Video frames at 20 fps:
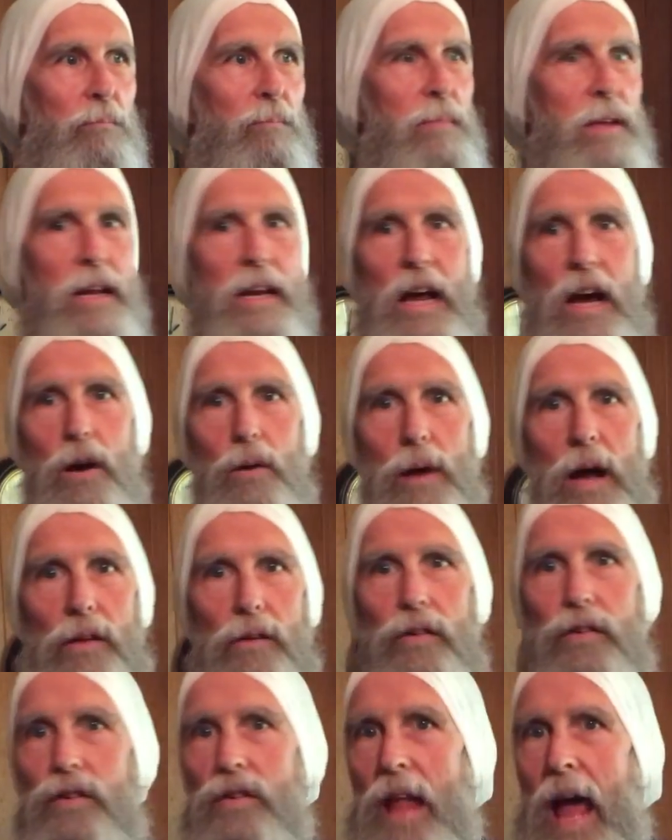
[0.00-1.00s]
You know,
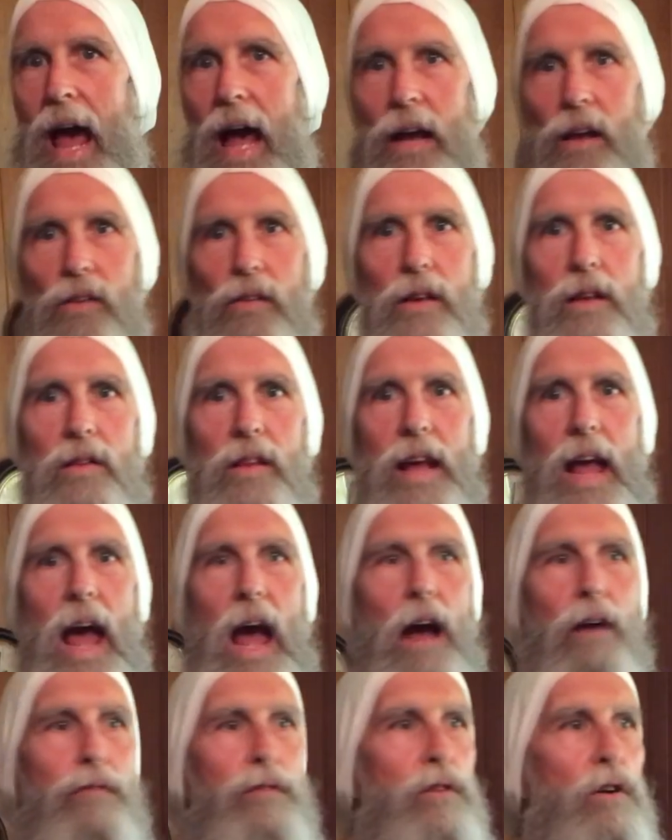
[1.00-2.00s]
snacks in the
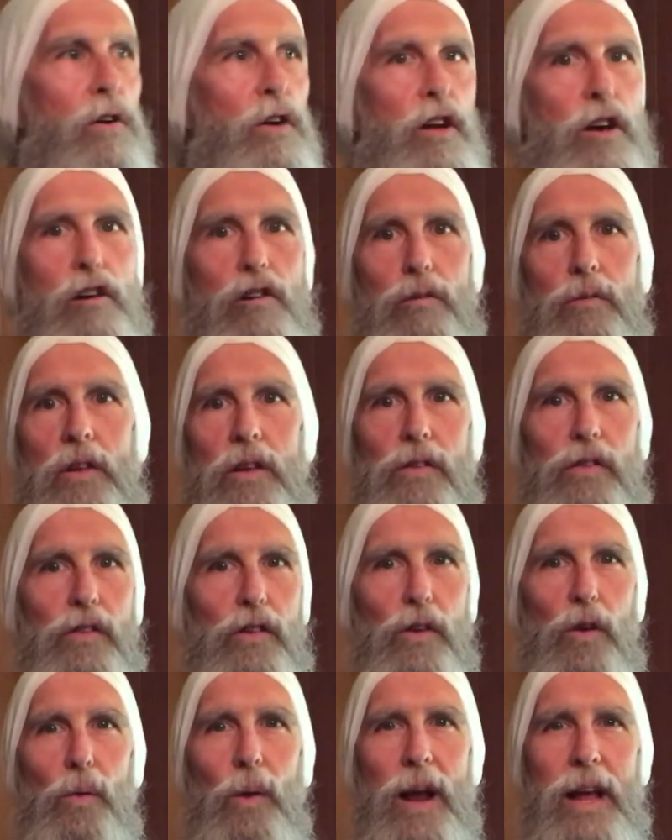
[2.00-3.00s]
afternoon. This is a
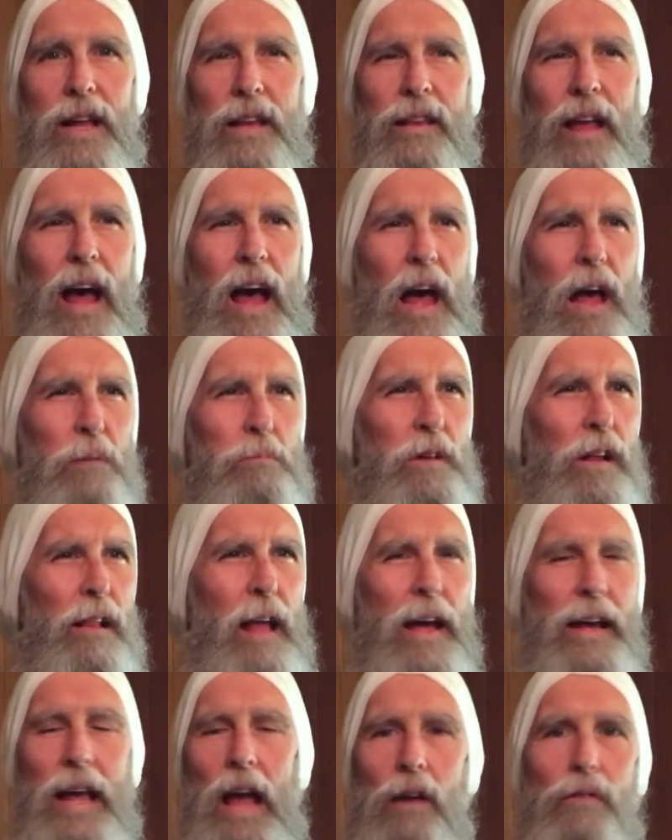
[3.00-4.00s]
great time to
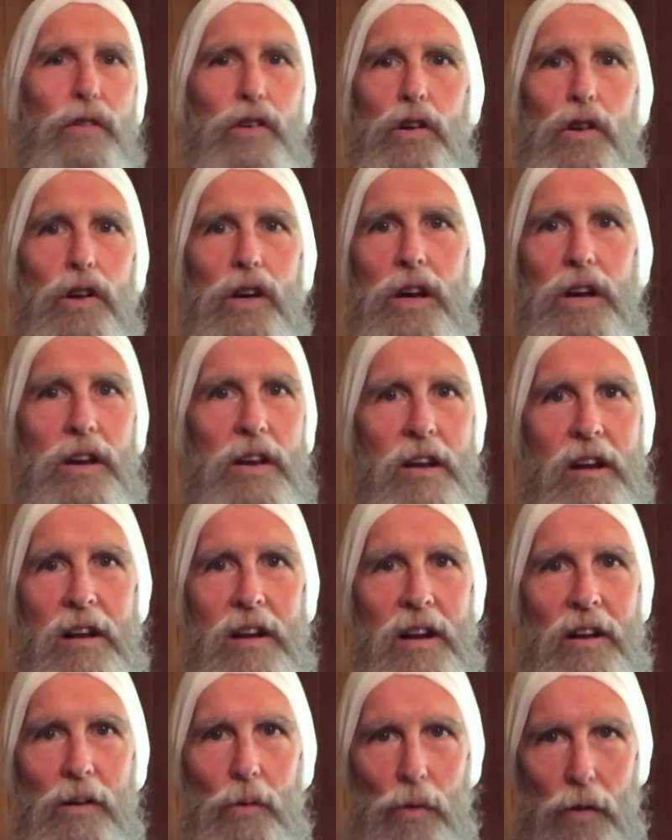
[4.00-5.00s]
like have good,
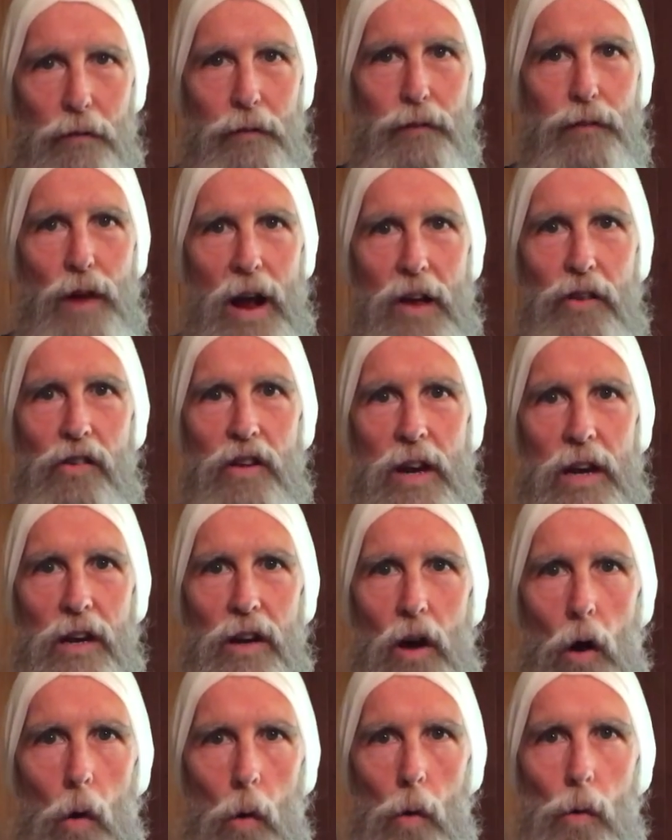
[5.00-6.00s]
refreshing
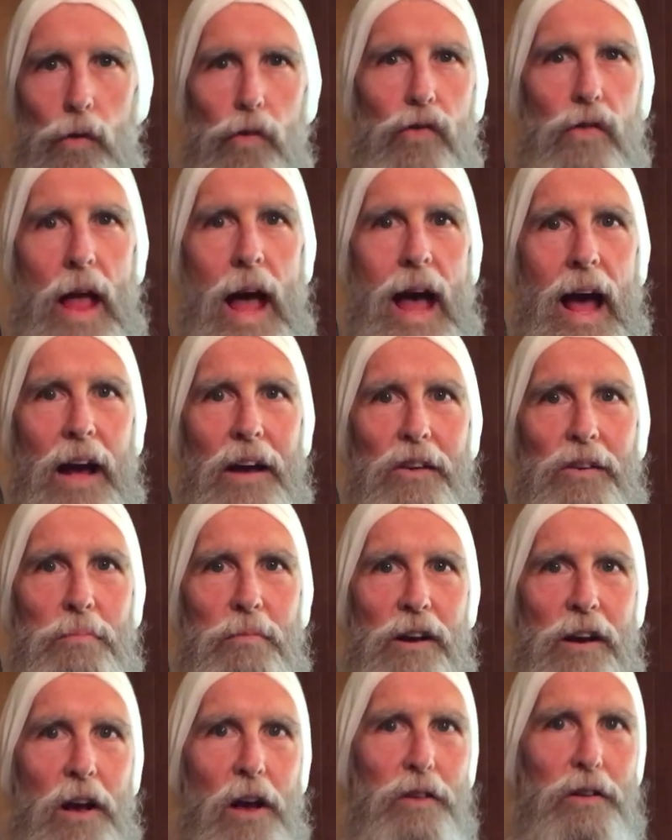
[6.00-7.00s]
cold snacks,
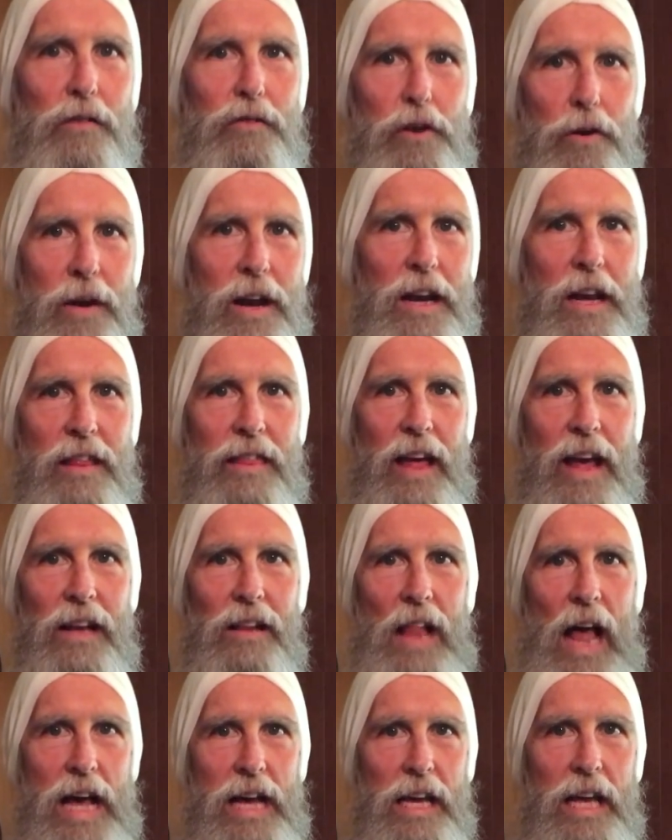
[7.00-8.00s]
because if you're anything
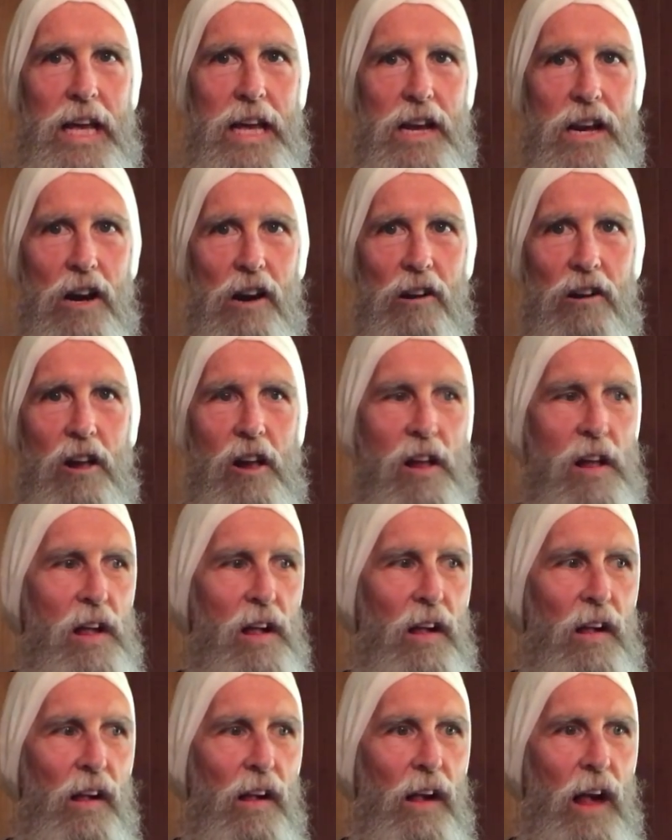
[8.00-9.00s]
like here,
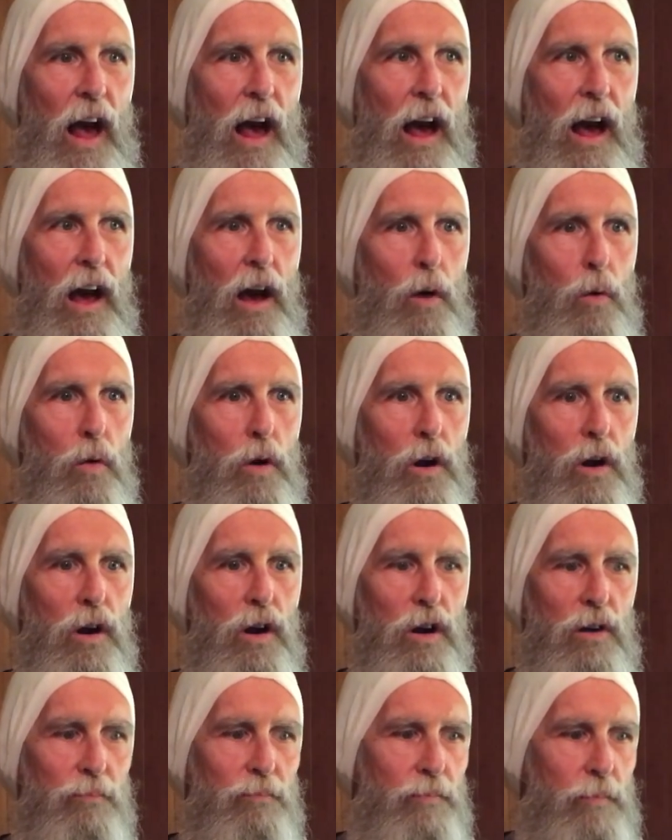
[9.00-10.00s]

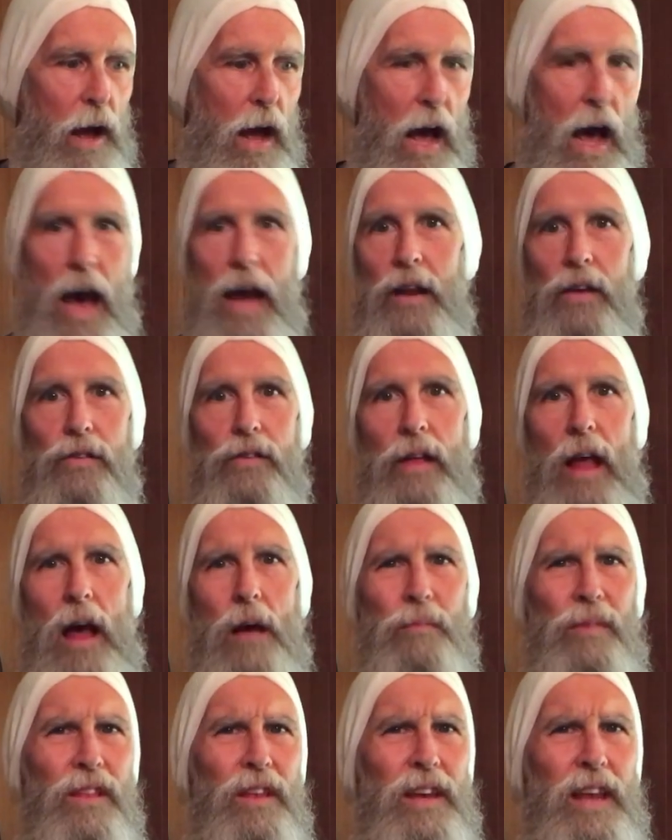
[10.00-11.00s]
our hottest
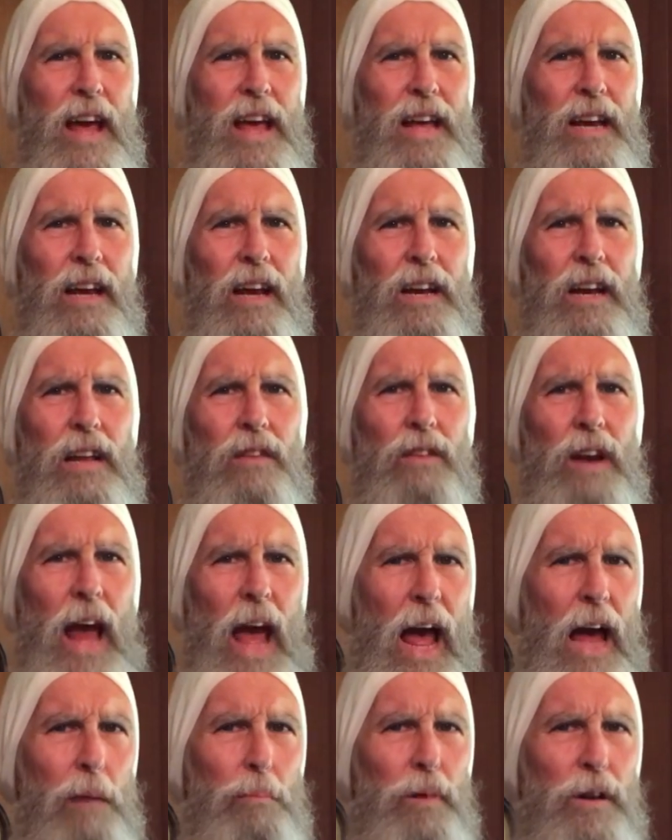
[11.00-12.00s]
time of the day doesn't even
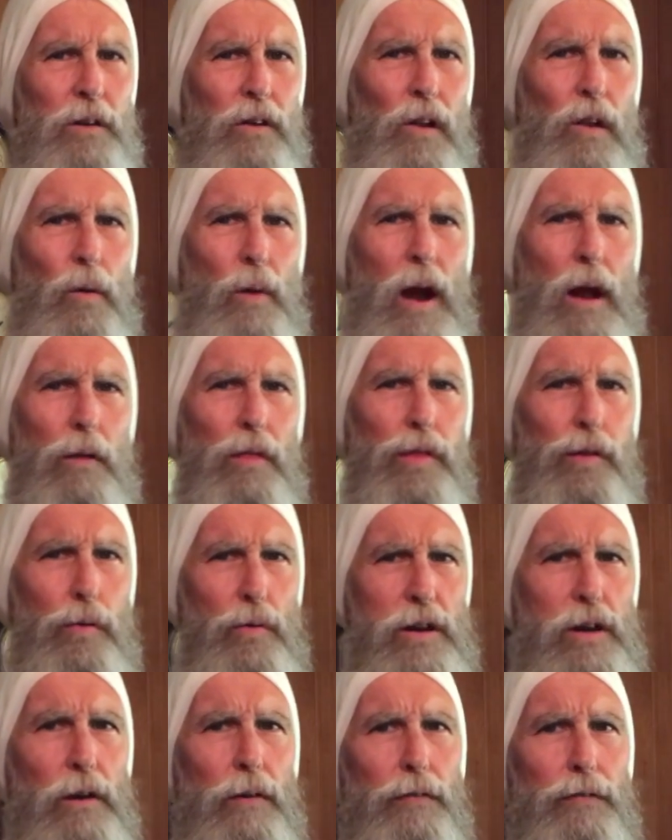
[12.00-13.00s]
happen till around
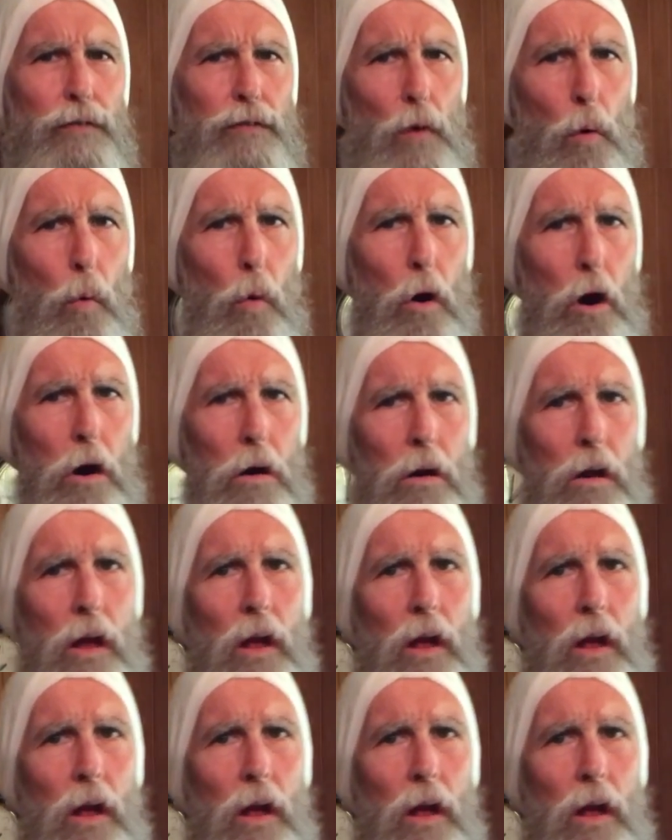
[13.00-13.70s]
3 or 4.